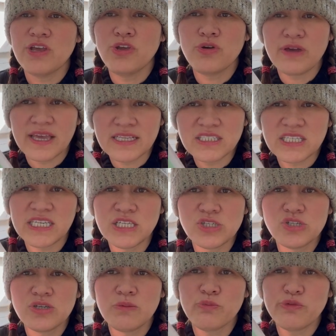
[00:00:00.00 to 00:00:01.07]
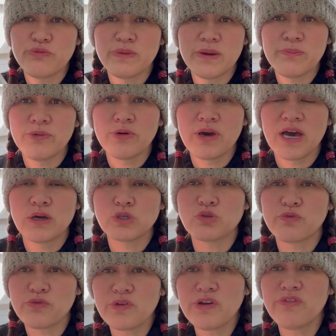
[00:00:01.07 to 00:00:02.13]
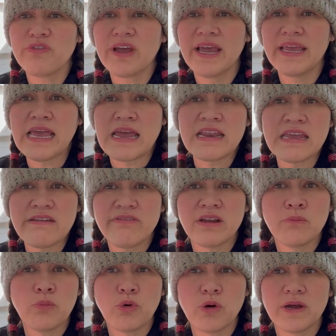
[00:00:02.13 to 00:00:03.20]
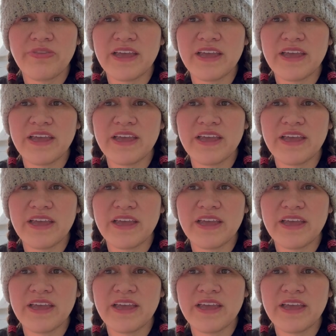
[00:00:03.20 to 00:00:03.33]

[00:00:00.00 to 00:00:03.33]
you can teach them with my book, How to Free Fly and even more.